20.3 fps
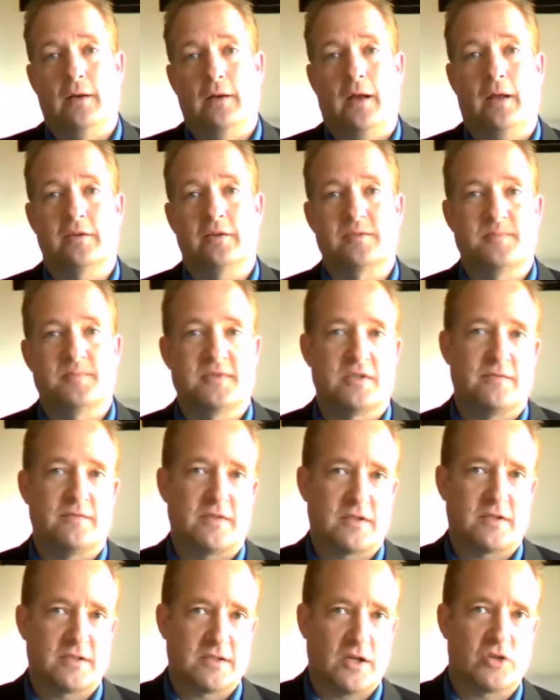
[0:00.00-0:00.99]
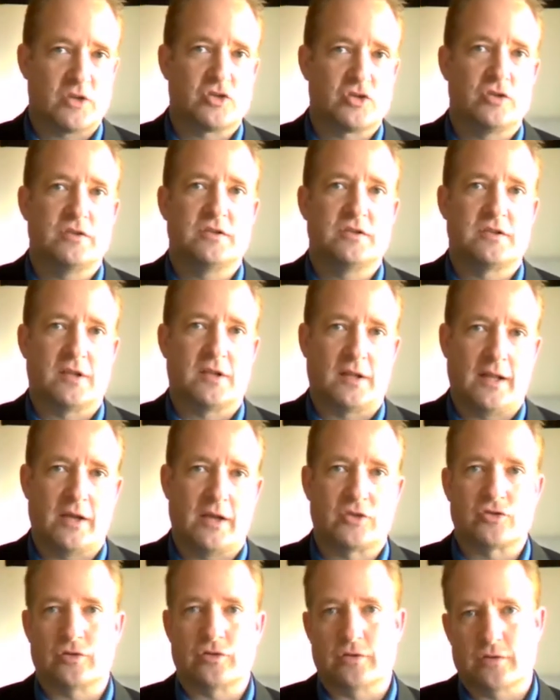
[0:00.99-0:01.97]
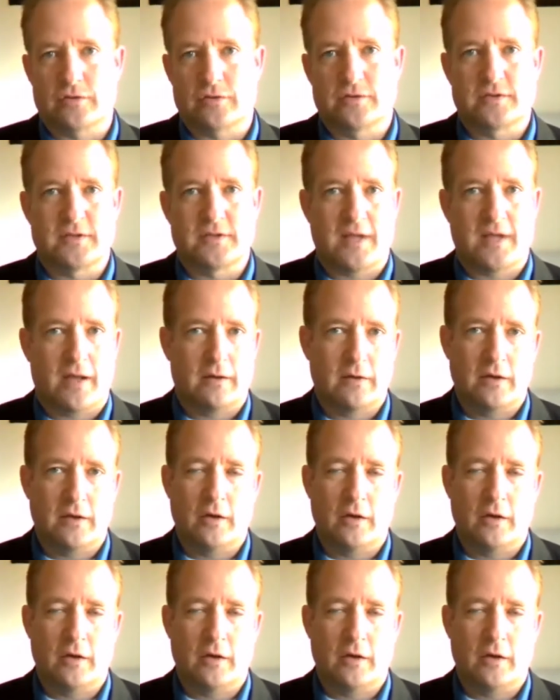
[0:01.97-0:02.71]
and specific discussions and lectures that